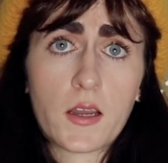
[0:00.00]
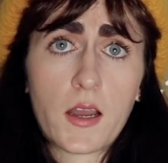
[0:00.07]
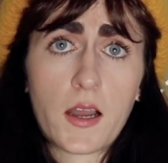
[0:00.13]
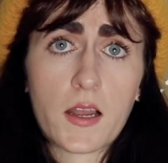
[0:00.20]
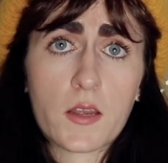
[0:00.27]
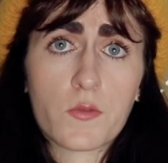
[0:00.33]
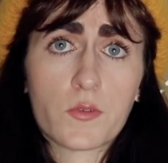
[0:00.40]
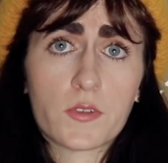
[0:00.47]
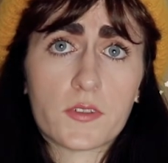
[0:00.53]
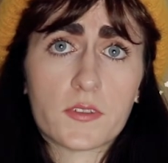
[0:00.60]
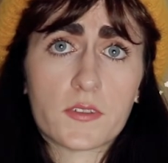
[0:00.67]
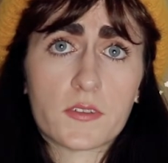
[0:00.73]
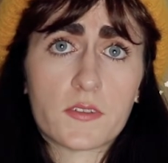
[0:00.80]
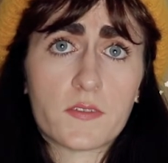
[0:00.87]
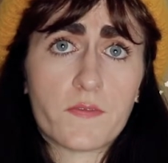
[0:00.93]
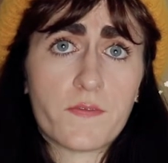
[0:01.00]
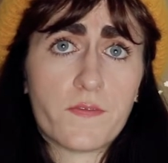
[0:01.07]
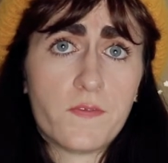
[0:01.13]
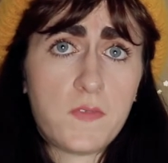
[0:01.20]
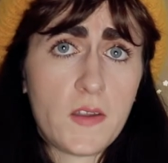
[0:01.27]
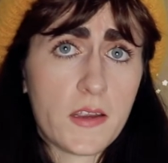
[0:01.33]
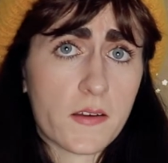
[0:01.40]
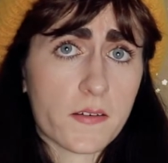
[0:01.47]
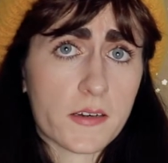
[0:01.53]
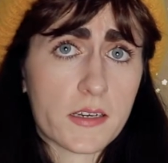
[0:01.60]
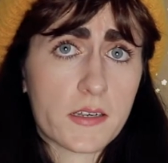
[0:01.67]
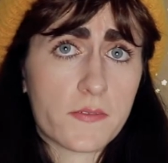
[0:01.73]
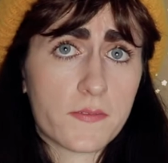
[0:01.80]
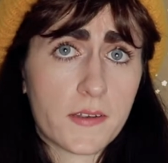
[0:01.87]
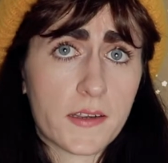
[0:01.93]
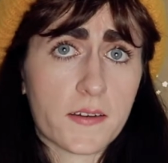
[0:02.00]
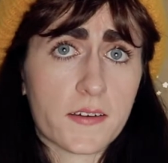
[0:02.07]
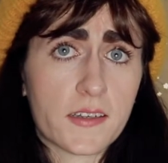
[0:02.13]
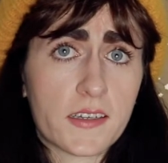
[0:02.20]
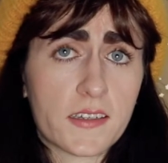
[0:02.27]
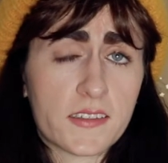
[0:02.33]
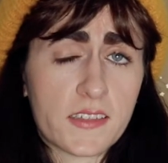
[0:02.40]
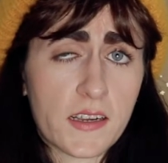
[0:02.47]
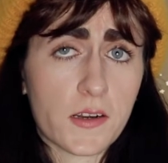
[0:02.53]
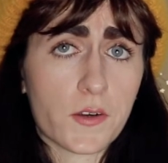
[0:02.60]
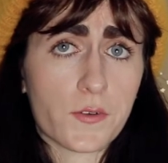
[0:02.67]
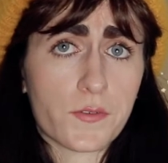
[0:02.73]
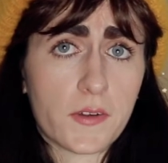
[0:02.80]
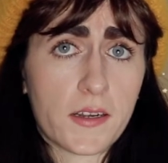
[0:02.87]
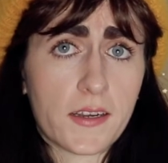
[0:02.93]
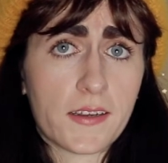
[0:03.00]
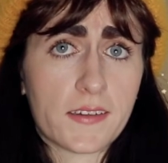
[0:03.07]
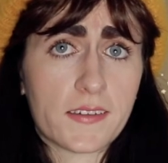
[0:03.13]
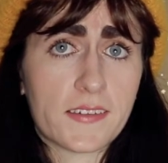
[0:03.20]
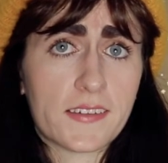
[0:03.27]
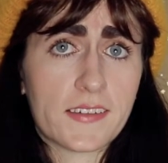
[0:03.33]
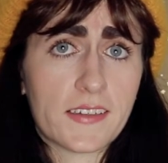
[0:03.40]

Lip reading: I was very, very terrified